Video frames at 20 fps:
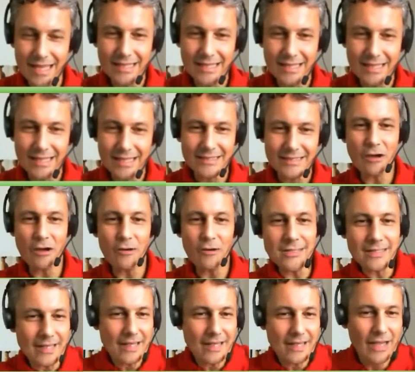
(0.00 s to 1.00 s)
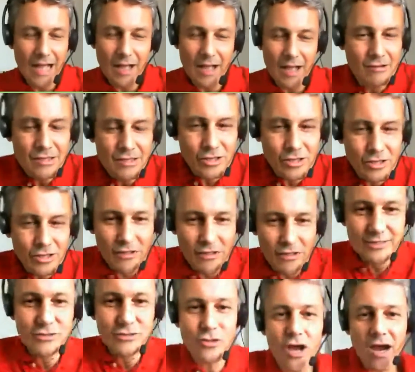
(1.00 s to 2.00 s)
That was your
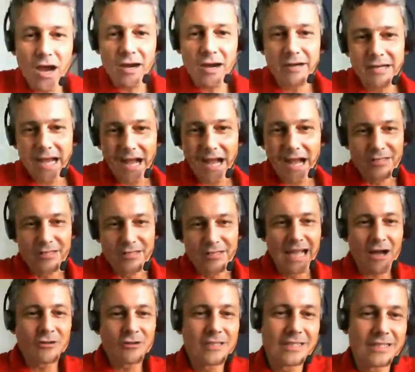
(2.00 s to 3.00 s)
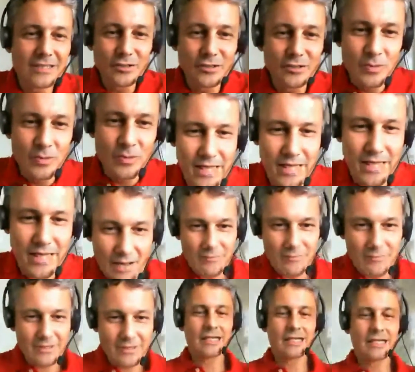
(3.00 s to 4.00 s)
story. How did you become
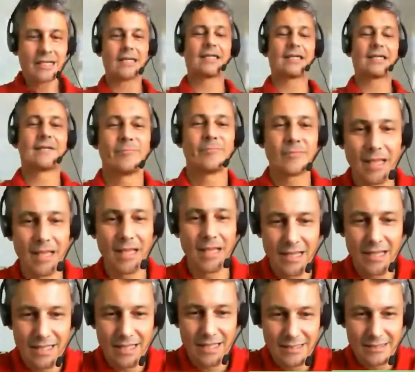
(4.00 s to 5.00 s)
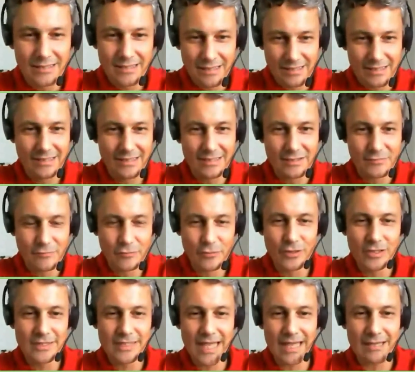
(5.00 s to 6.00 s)
the
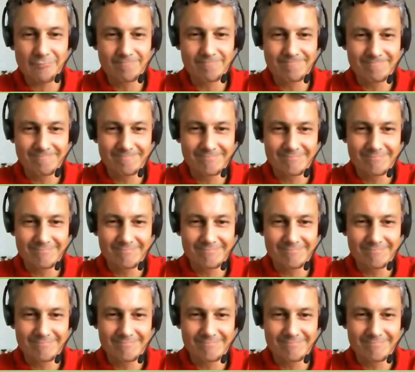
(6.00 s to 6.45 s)
FruitZen?